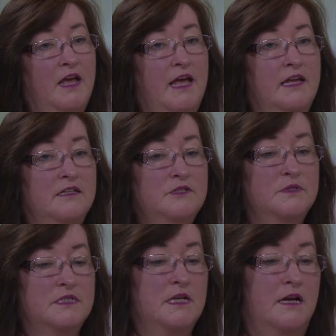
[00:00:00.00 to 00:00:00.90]
And this
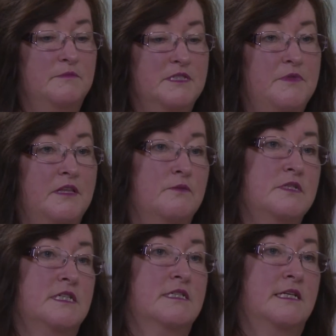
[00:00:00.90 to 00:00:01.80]
was something that was
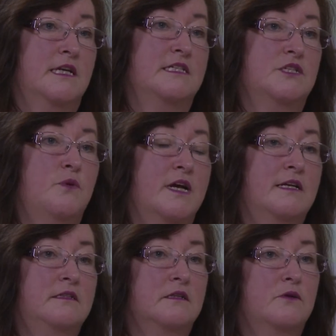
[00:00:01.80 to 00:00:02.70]
discussed
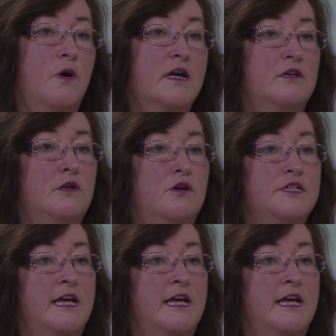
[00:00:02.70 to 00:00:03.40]
quite a lot